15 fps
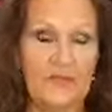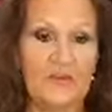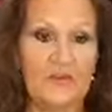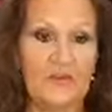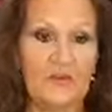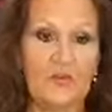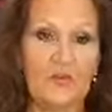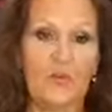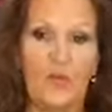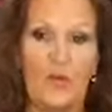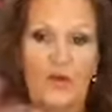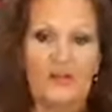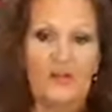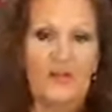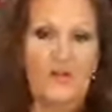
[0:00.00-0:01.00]
So what
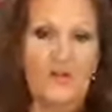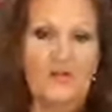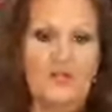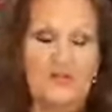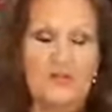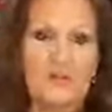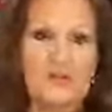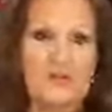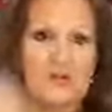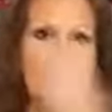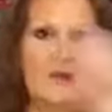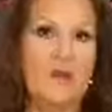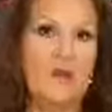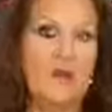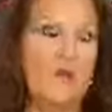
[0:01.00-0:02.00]
is your current situation?
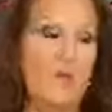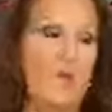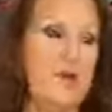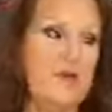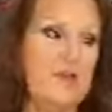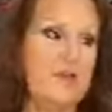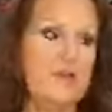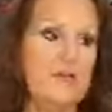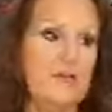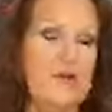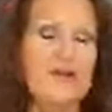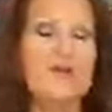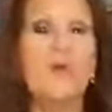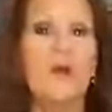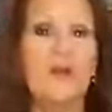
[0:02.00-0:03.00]
What is what
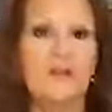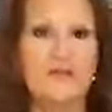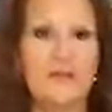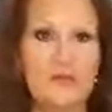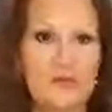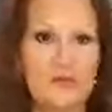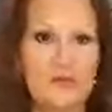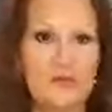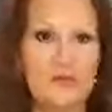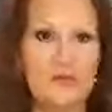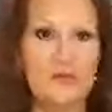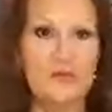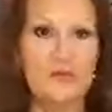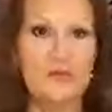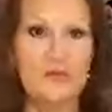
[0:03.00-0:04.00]
do you want your future
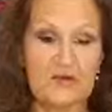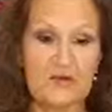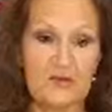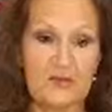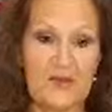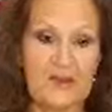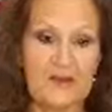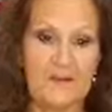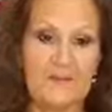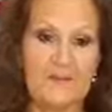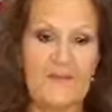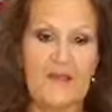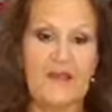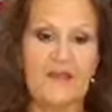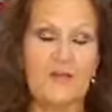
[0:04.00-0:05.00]
situation to be?
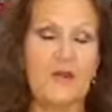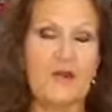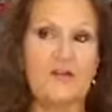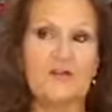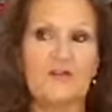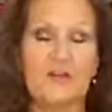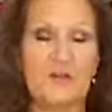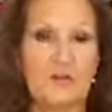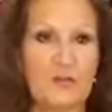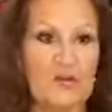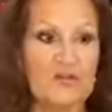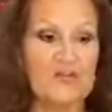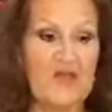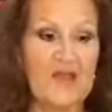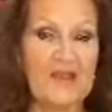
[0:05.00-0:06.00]
And then we're going to start to
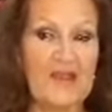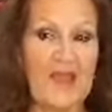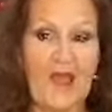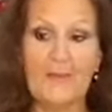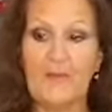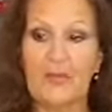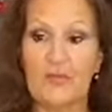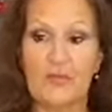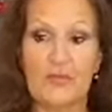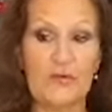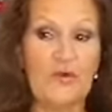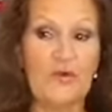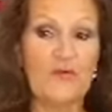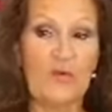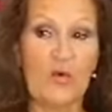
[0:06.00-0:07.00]
bridge that gap through,
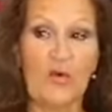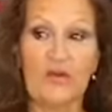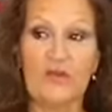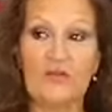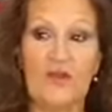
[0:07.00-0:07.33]
of course,